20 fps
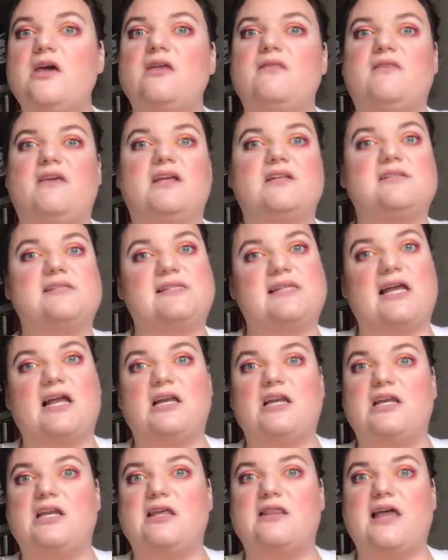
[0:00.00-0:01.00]
the
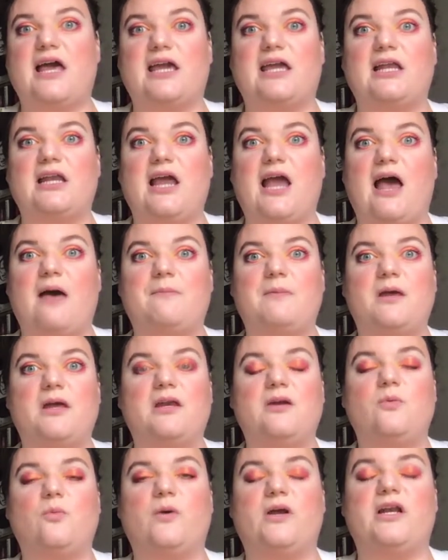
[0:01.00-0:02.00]
insanity that can
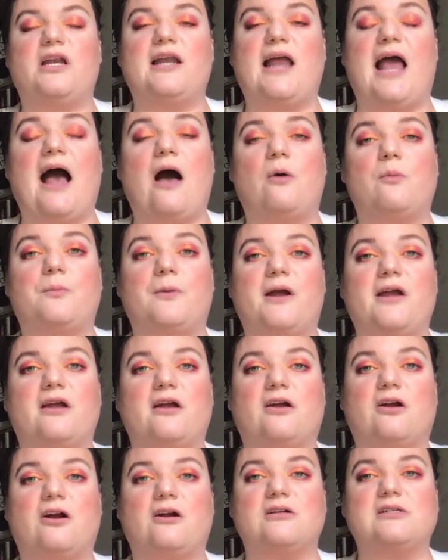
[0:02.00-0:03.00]
happen when an outbreak
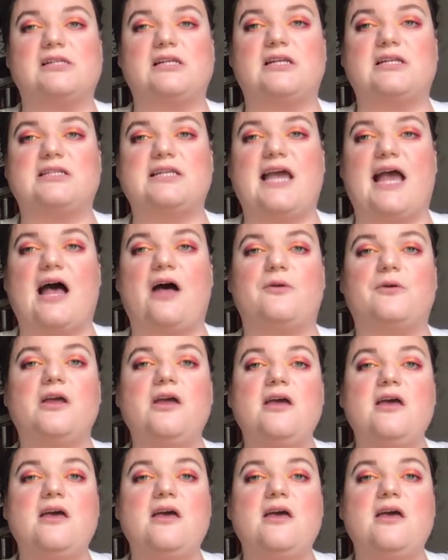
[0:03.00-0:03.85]
occurs in a town.